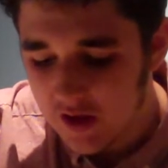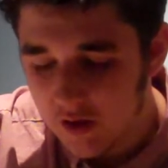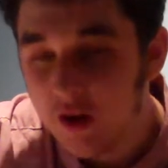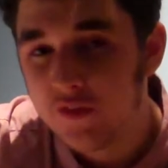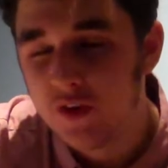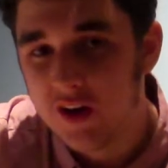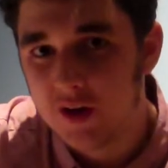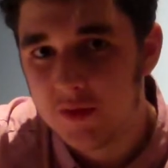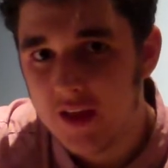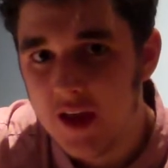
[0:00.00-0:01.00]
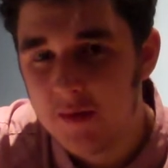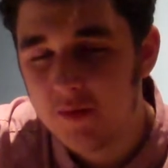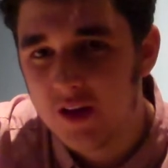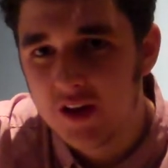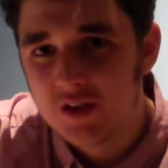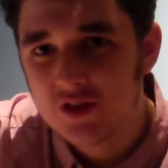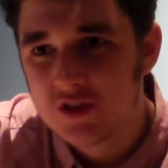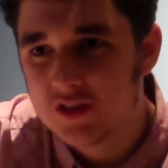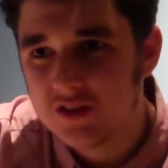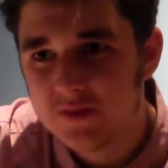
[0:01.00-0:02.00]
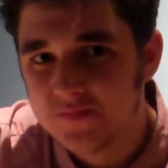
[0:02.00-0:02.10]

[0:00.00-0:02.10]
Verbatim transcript: Well, if you're helping him, just,